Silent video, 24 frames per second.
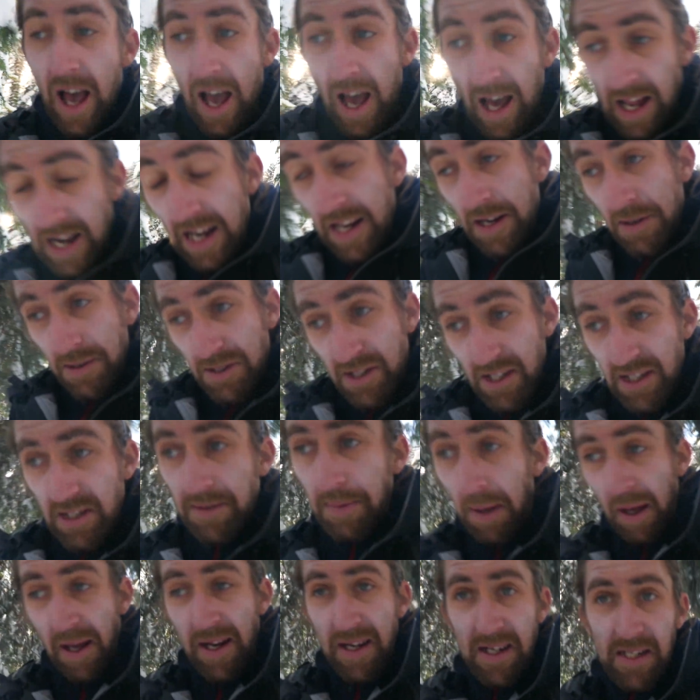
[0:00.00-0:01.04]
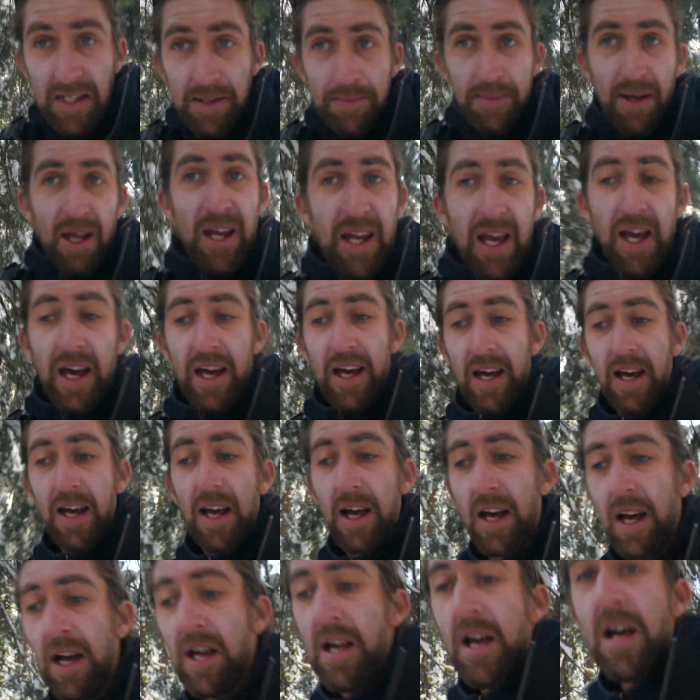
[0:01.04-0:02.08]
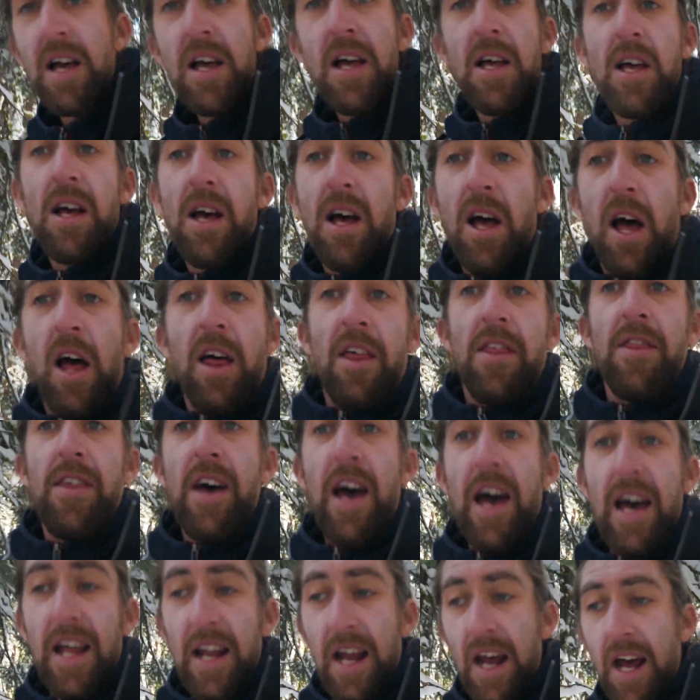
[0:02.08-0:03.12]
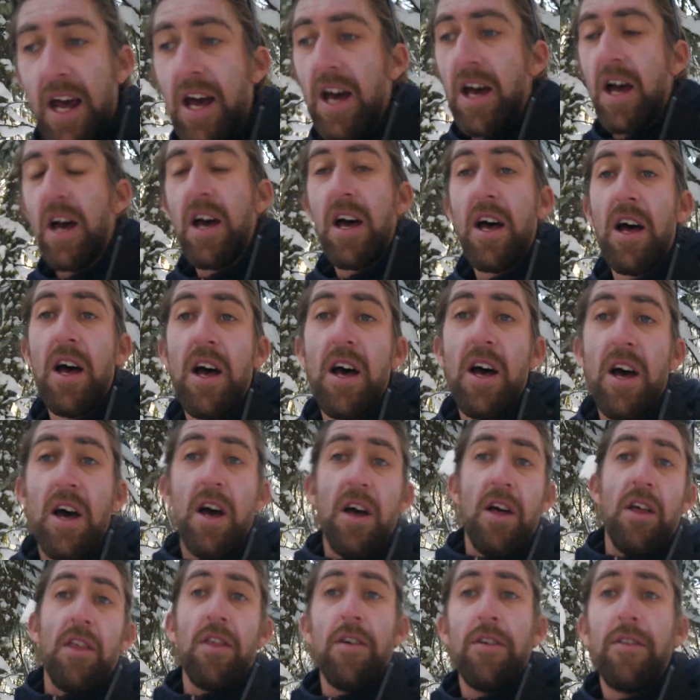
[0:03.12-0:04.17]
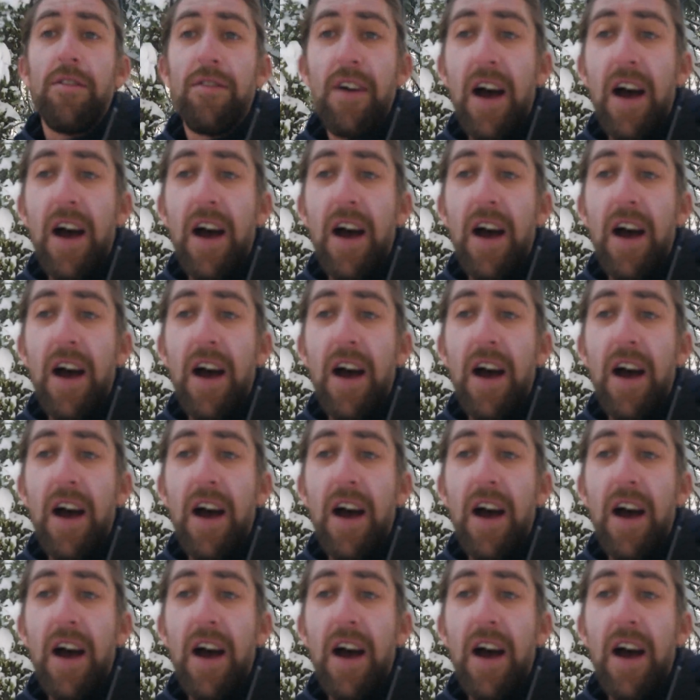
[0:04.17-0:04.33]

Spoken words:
and he was explaining to me that the